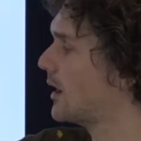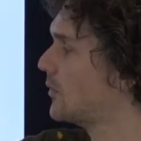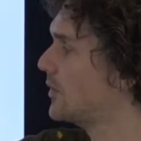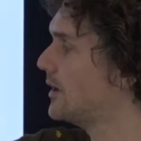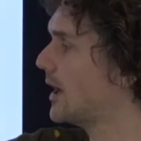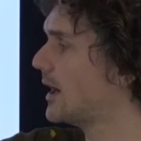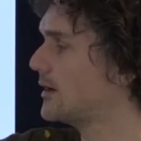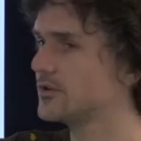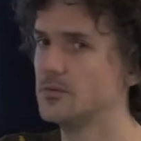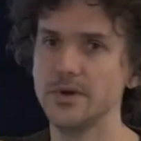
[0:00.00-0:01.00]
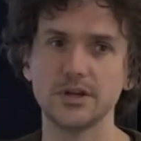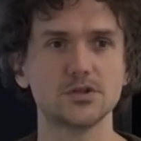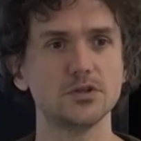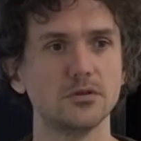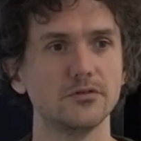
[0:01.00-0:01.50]
we have a
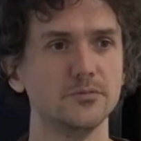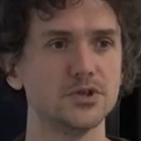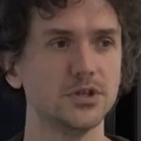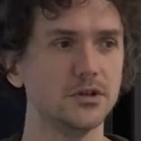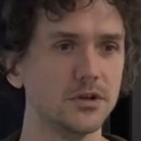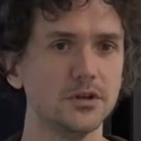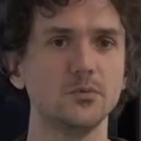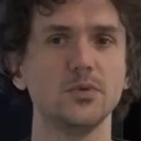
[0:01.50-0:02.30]
mixture of machine learning